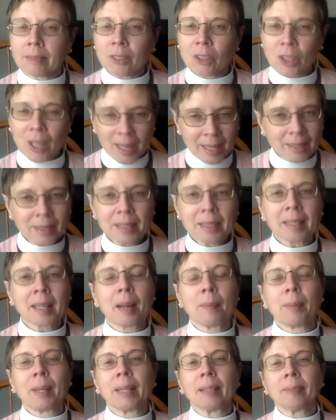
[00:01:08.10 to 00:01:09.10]
Change is
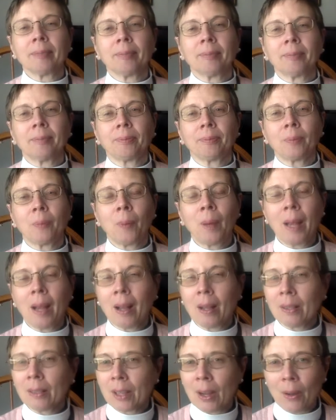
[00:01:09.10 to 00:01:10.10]
coming we
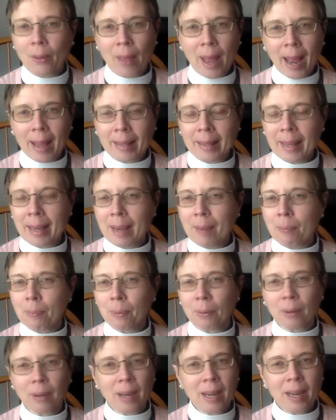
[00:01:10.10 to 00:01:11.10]
all know that the
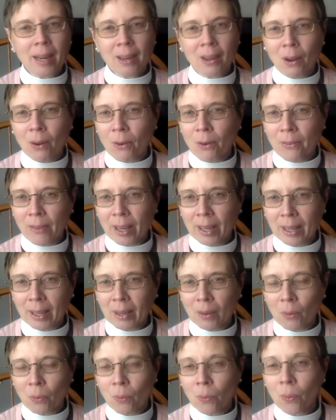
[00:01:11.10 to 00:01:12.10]
pre-COVID
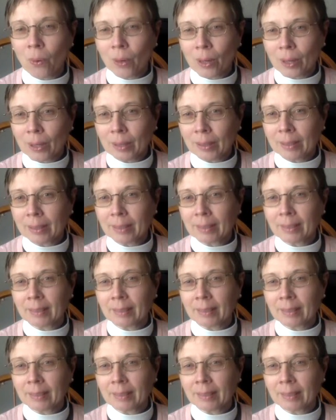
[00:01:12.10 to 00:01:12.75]
world